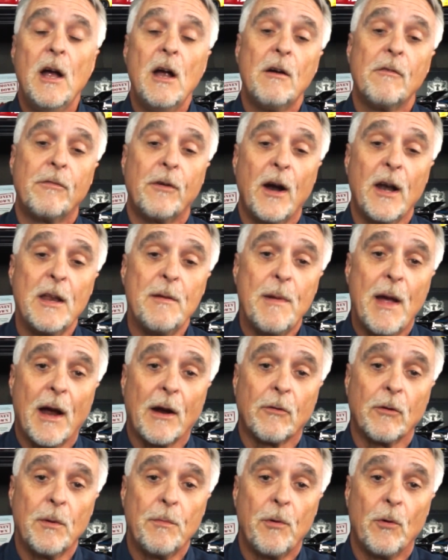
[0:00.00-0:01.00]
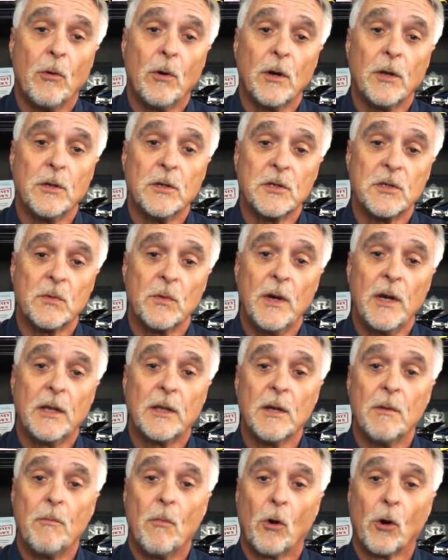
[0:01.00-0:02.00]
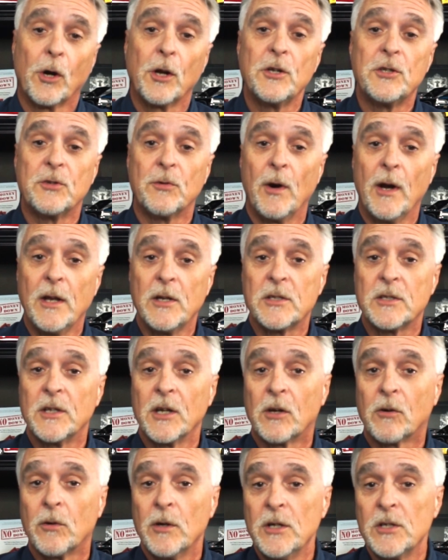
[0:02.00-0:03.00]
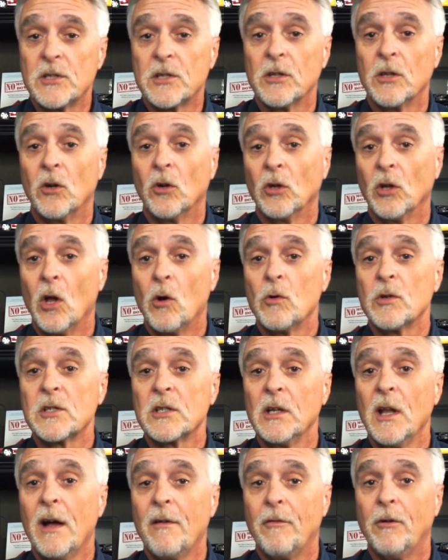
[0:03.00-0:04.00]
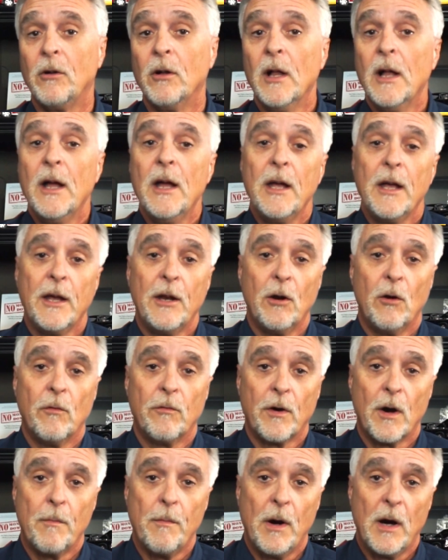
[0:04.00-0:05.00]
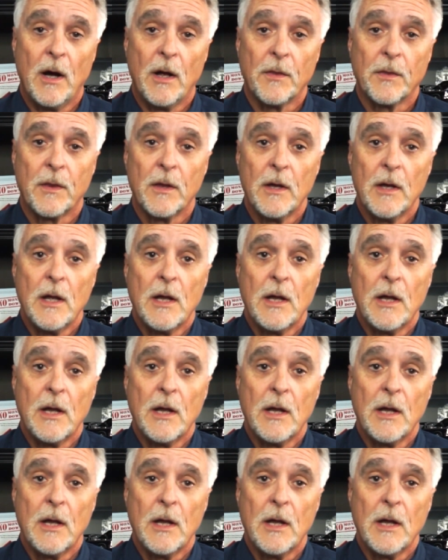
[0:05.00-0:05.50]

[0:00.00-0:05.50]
Freddie Mac reported this week that mortgage rates decreased to their lowest level in over a month.